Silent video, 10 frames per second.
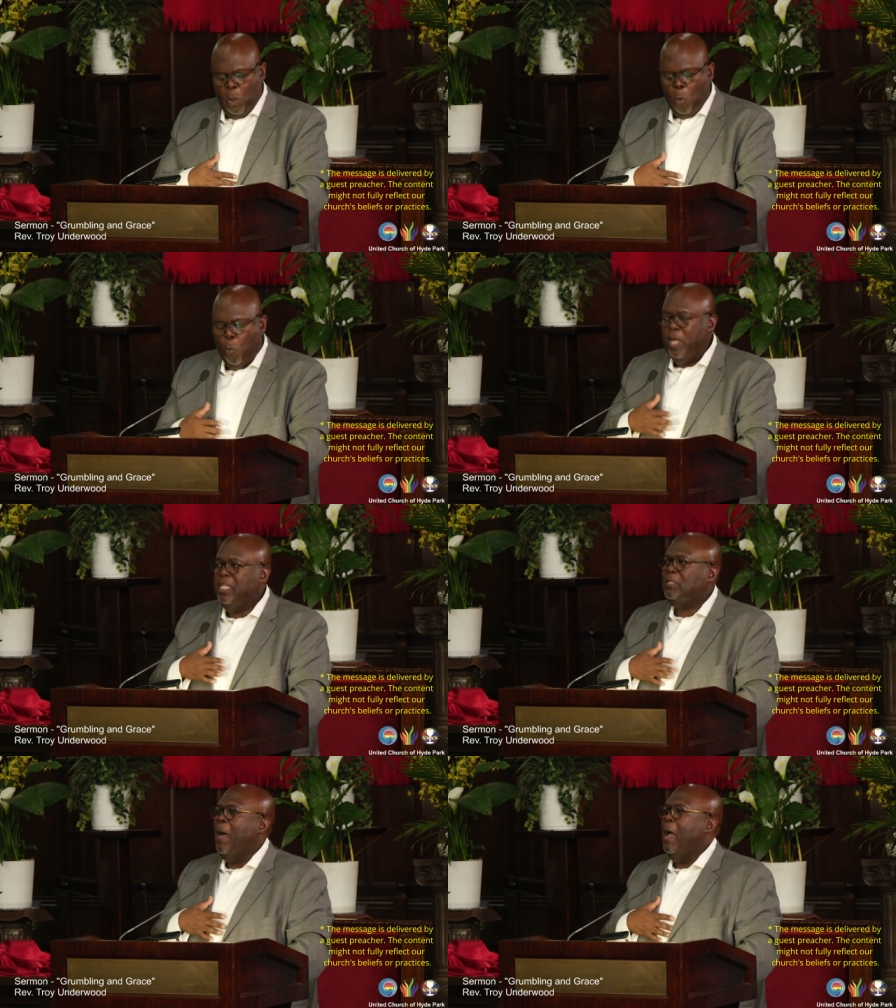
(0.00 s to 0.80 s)
What
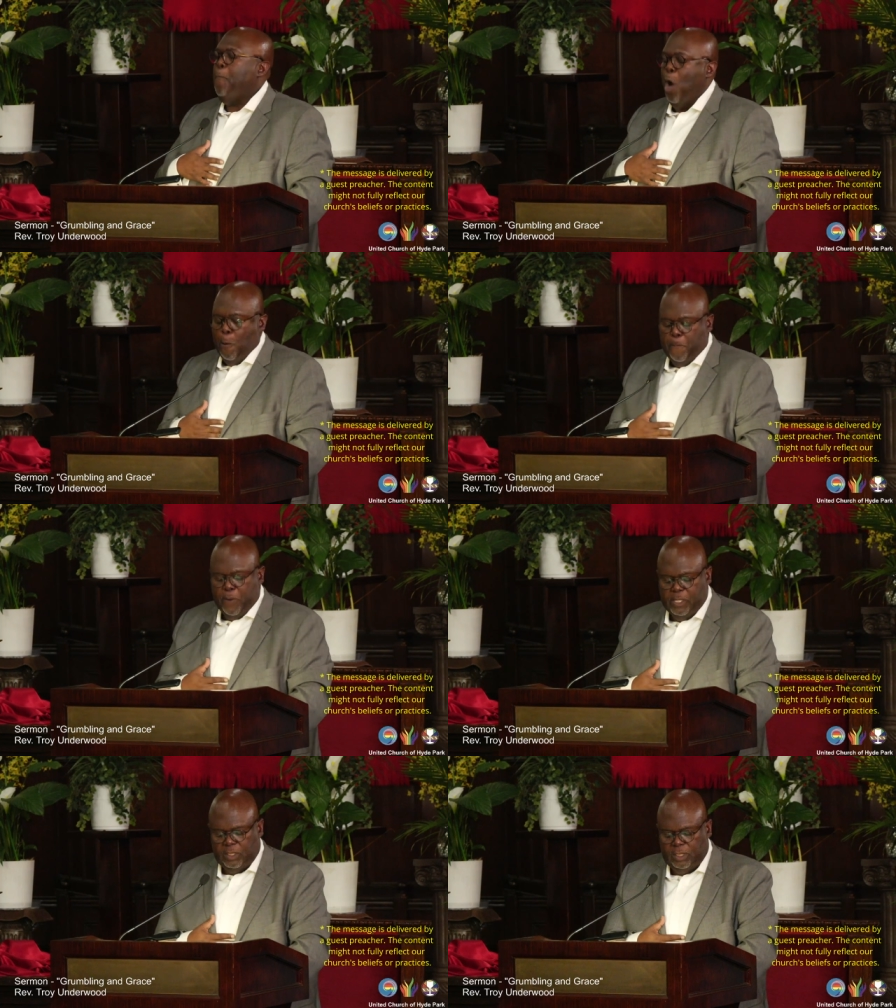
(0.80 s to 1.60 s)
is my
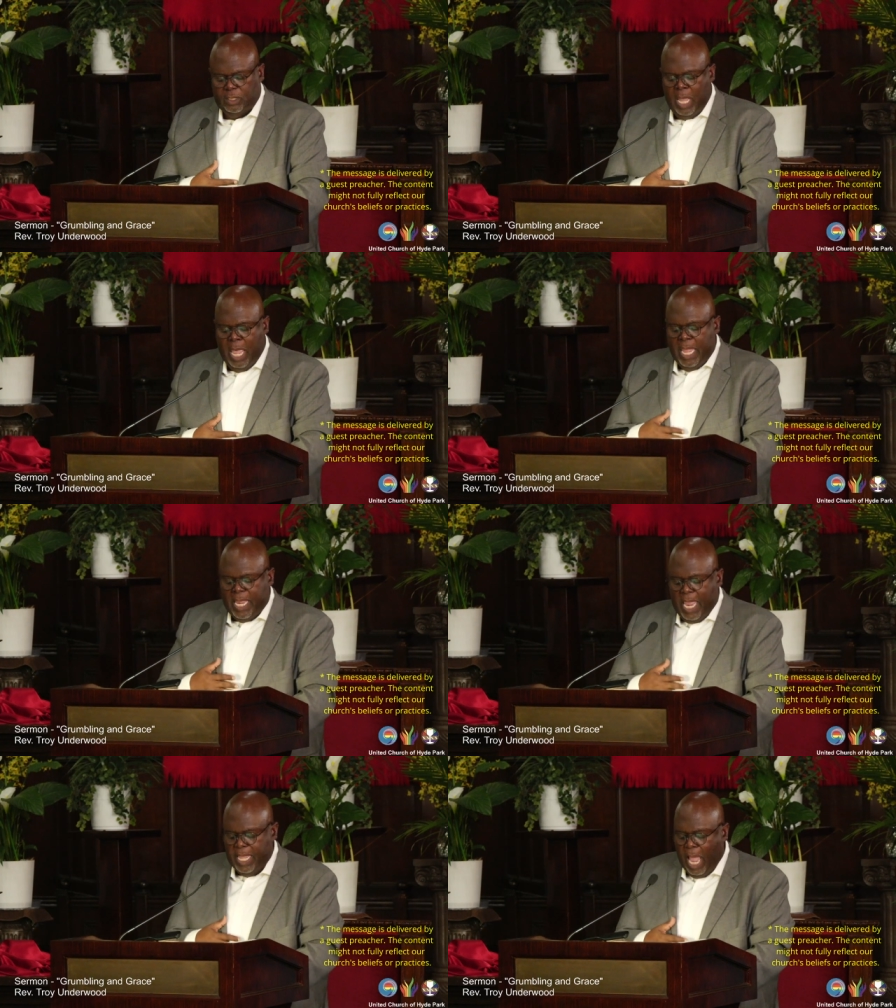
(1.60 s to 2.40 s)
purpose?
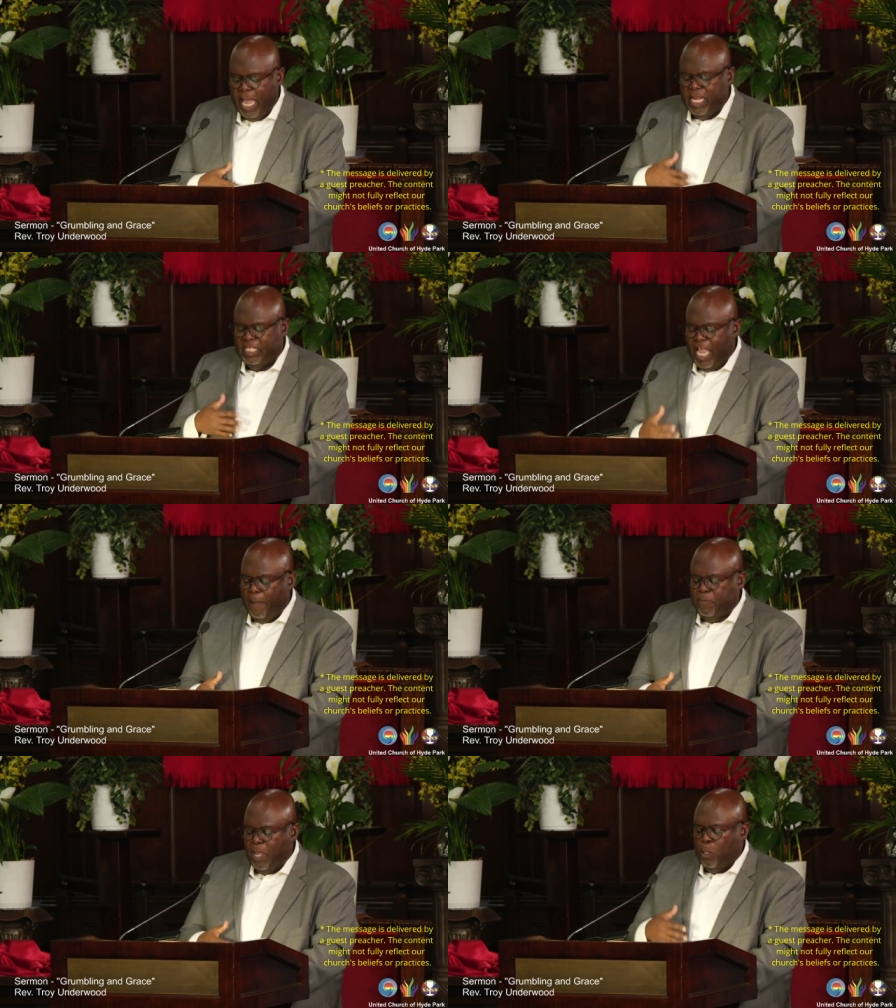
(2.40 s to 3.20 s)
Can I
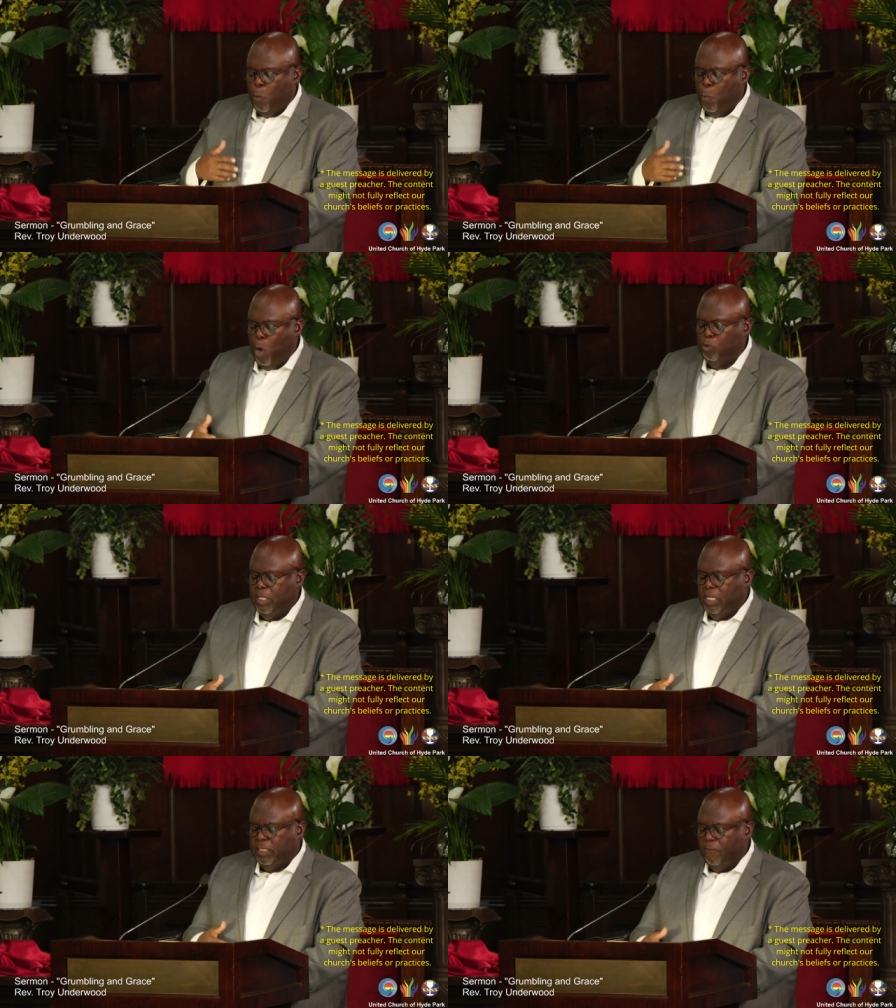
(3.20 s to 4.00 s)
adapt in the
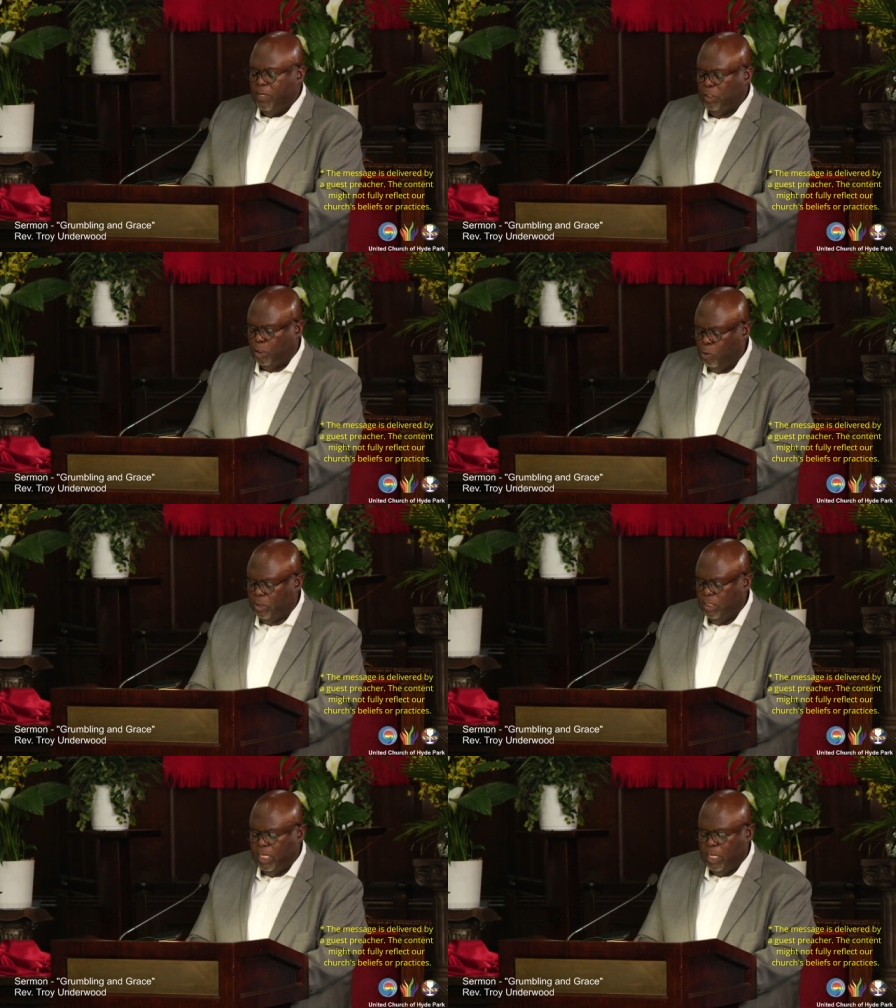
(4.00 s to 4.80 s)
wilderness of
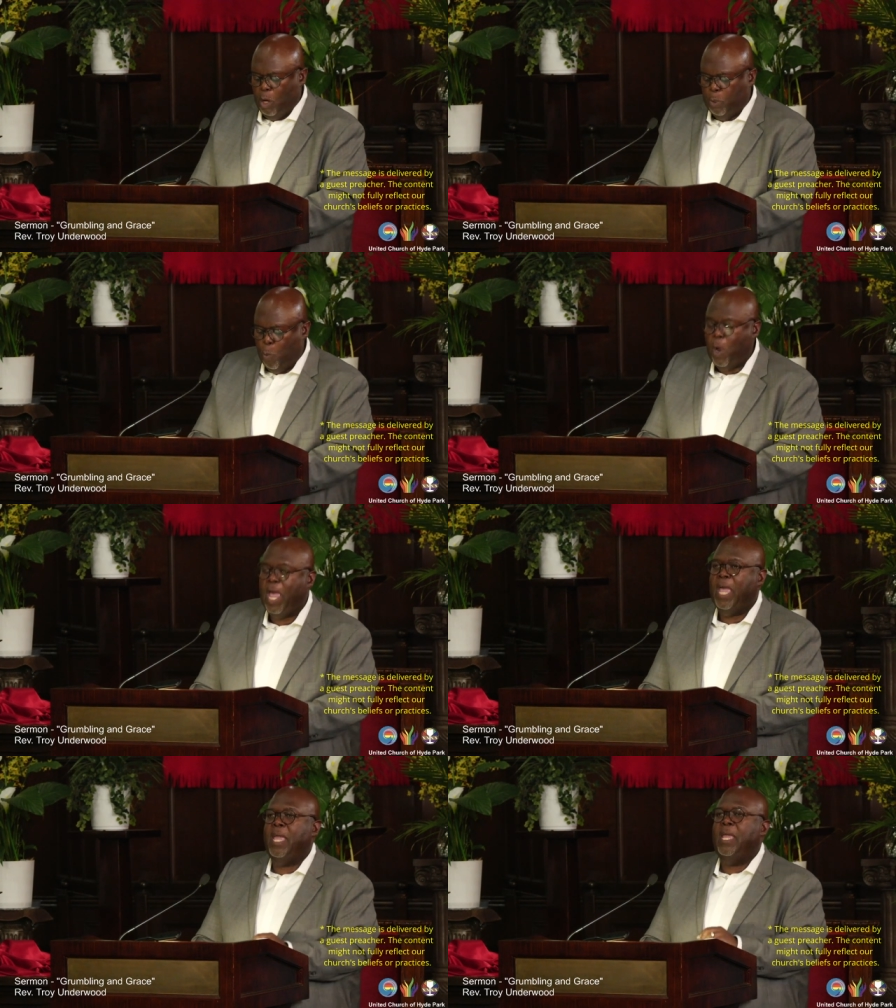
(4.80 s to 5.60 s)
uncertainty on the
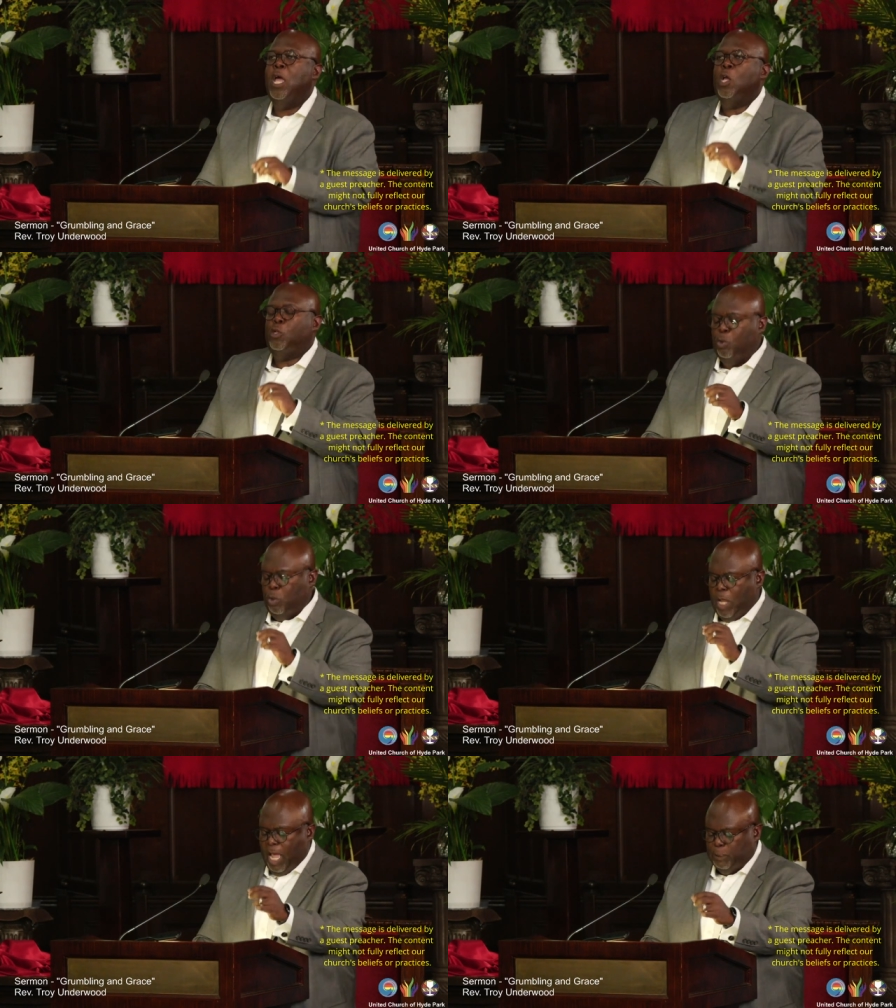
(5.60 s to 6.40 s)
way to
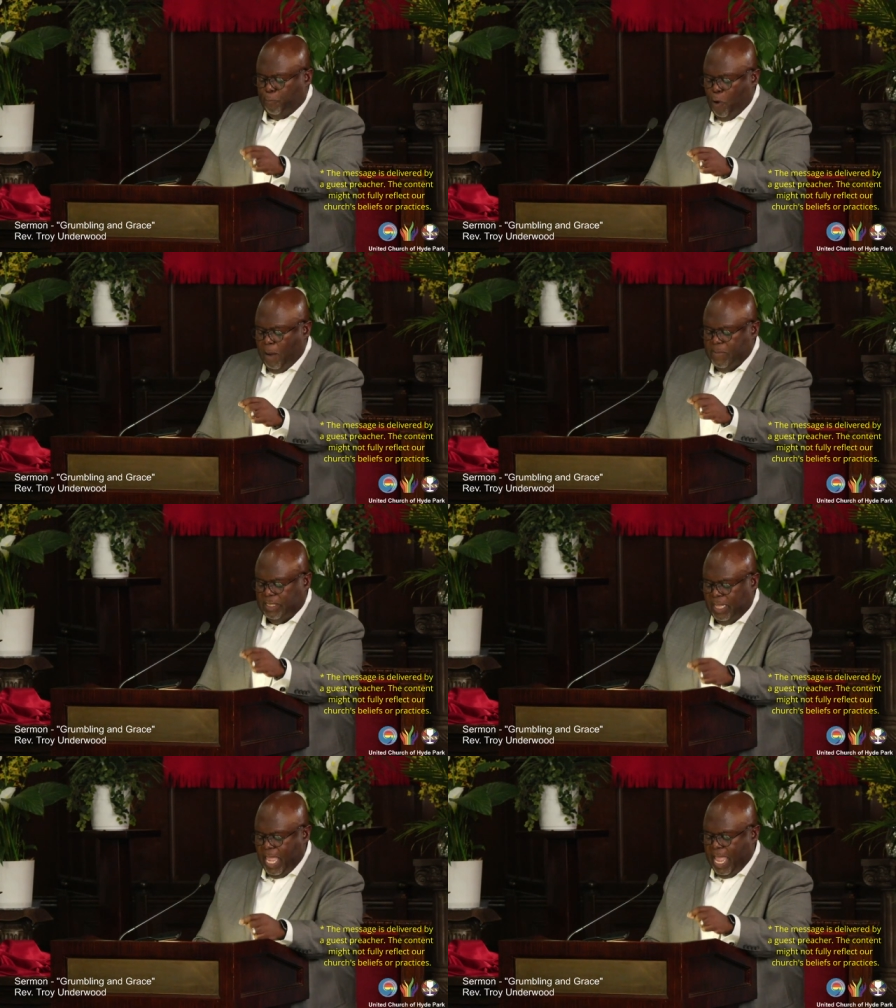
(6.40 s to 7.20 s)
God's
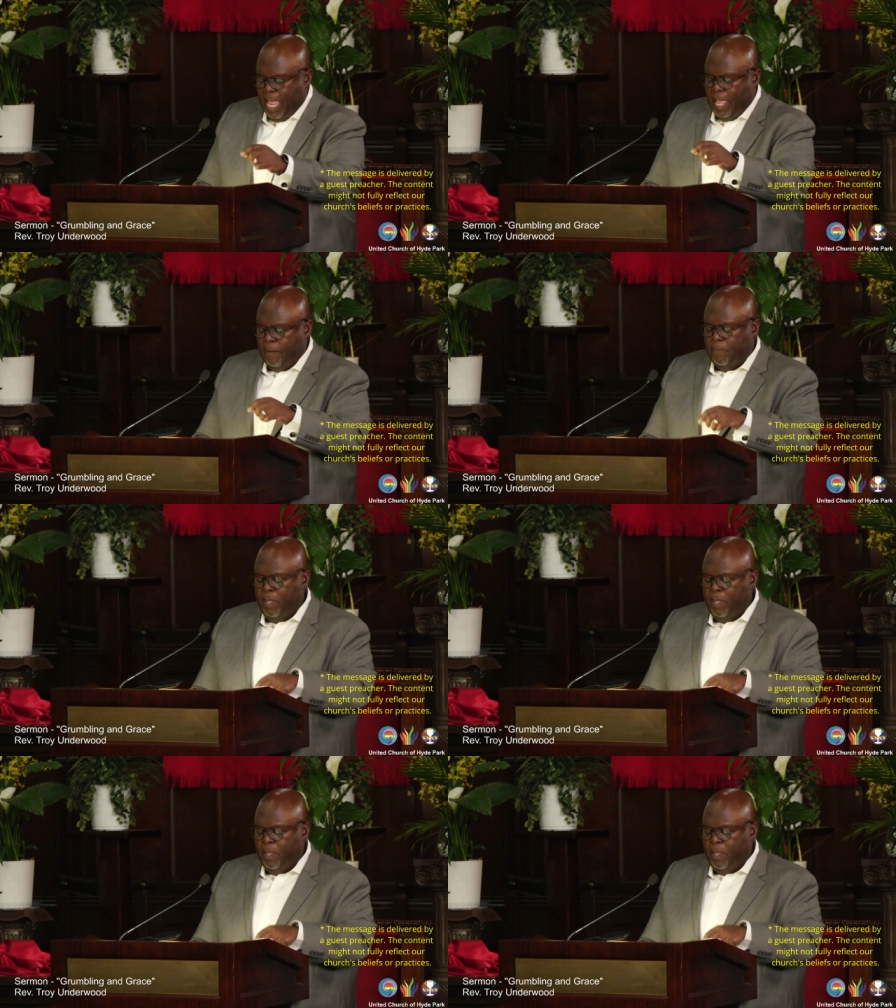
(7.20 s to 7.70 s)
promised land?